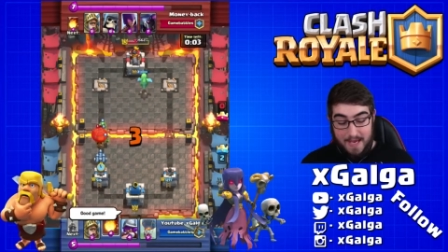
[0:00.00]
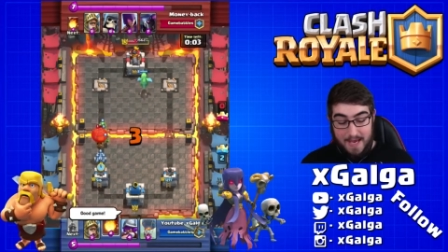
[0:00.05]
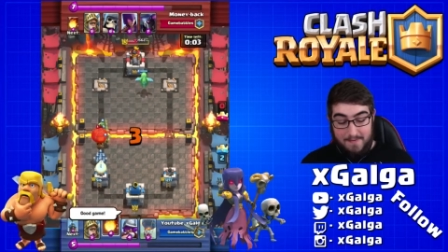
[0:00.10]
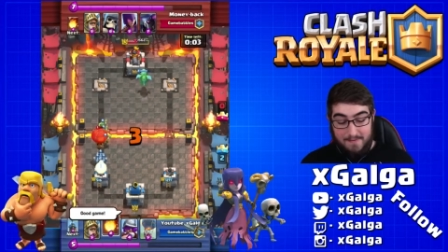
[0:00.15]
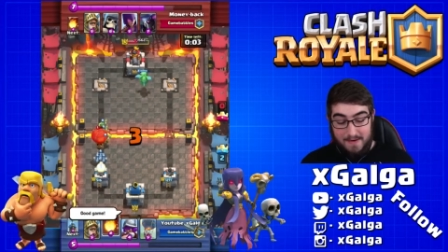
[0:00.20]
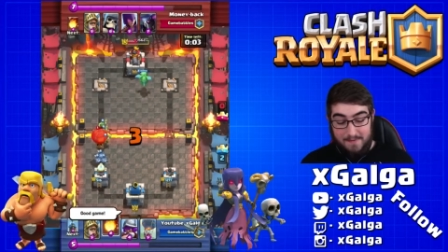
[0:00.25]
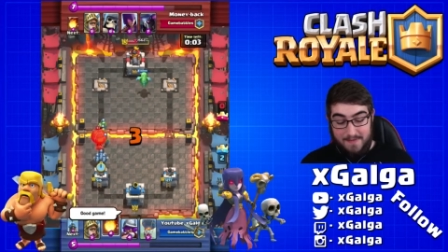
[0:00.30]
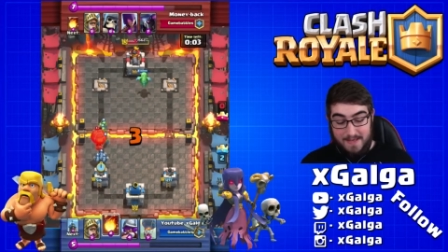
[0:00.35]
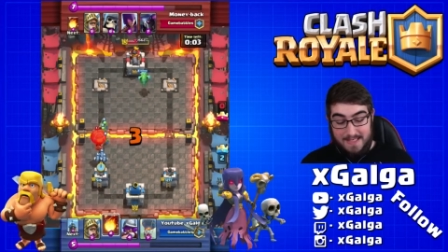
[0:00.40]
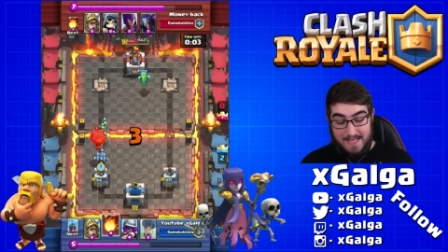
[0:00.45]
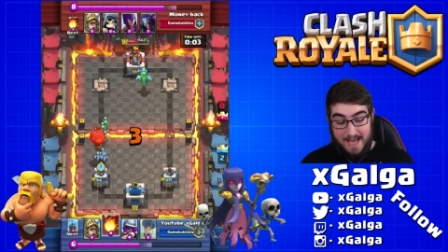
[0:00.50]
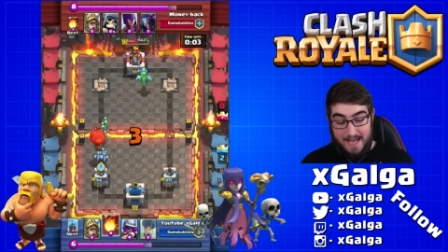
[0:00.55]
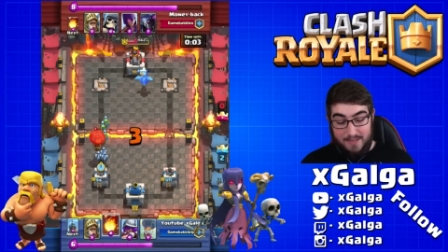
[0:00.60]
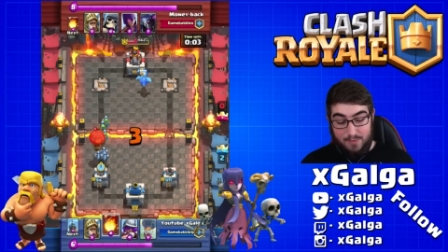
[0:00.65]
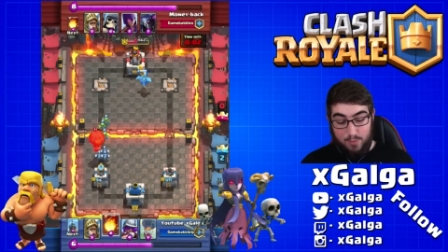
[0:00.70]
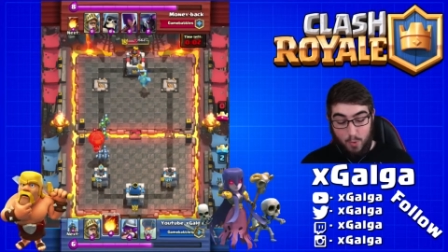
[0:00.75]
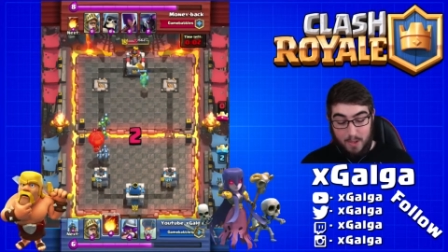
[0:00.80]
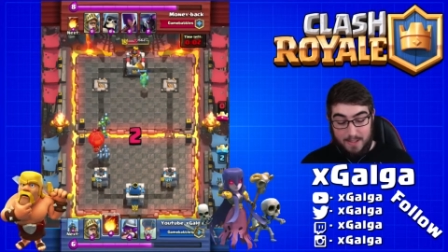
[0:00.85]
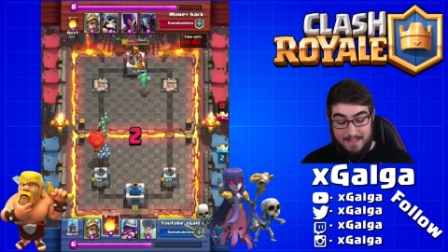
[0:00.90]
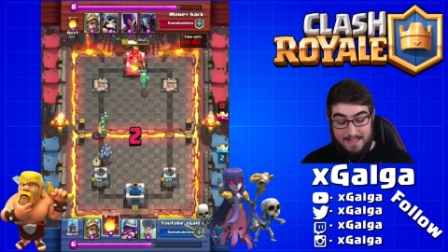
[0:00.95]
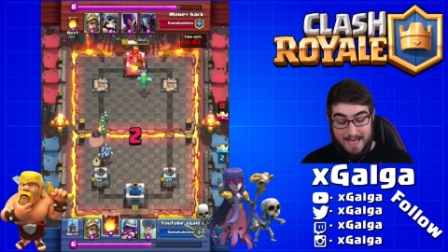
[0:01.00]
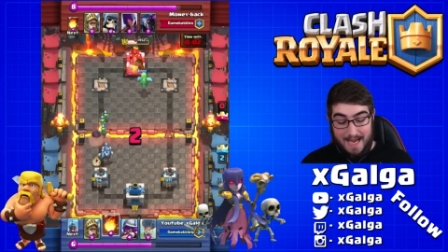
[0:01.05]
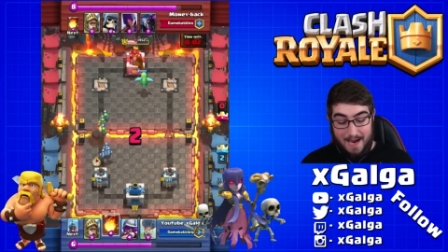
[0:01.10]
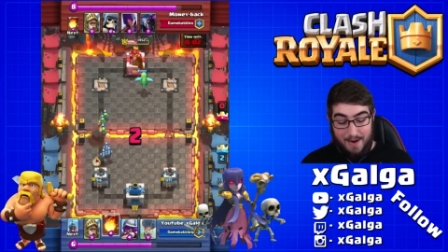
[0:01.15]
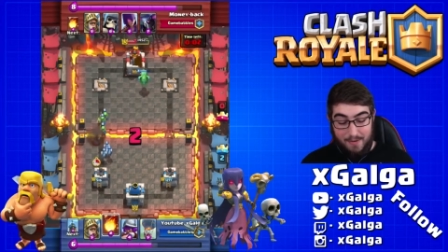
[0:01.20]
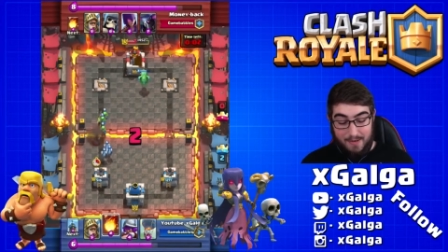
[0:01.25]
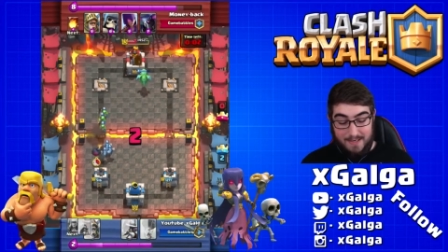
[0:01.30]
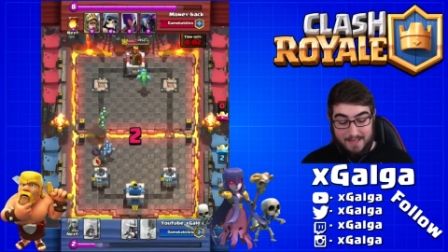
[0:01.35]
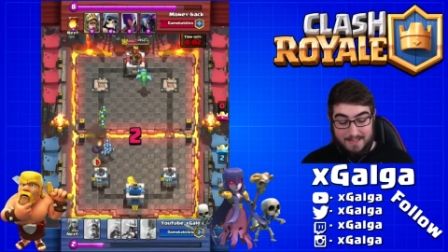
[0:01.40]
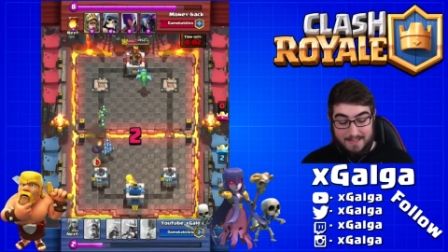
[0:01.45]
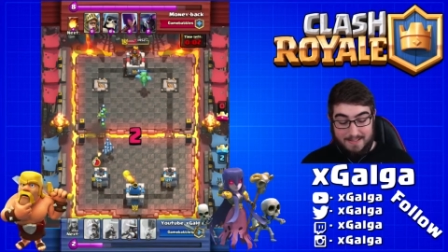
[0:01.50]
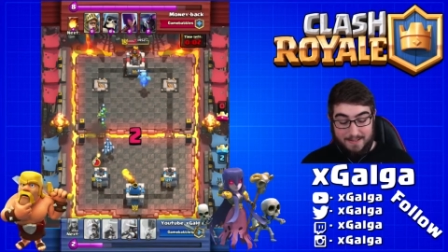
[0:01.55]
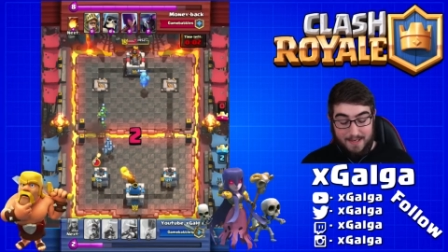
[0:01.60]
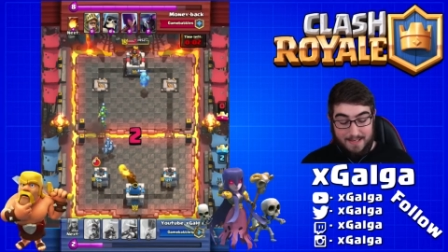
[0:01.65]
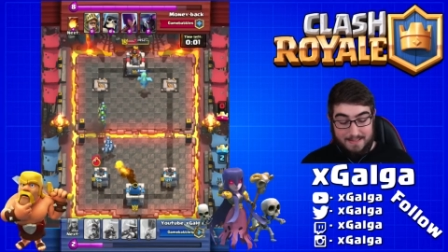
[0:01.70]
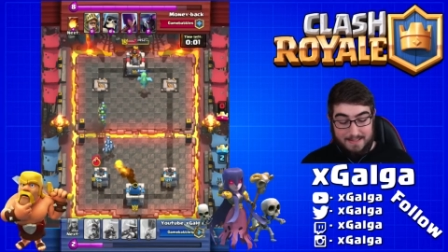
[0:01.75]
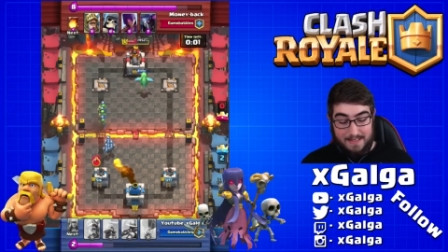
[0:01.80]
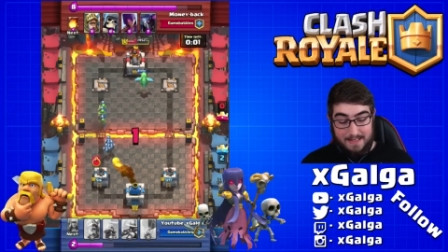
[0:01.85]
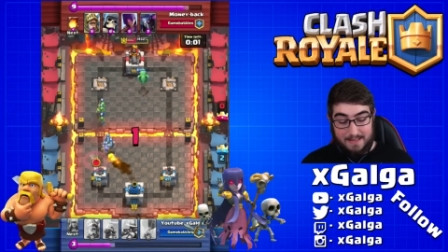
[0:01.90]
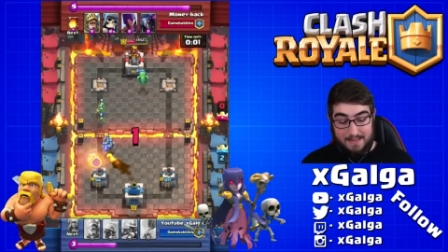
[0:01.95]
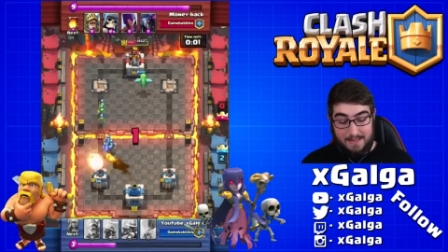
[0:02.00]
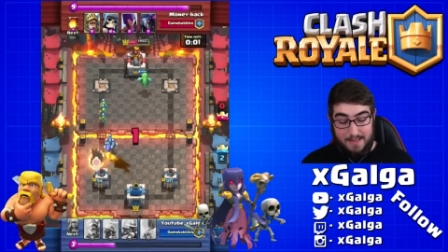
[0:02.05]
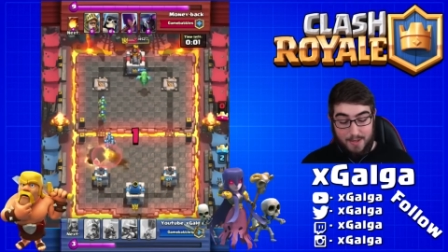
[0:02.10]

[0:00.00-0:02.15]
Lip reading: Even if he takes 1 tower, he still has to get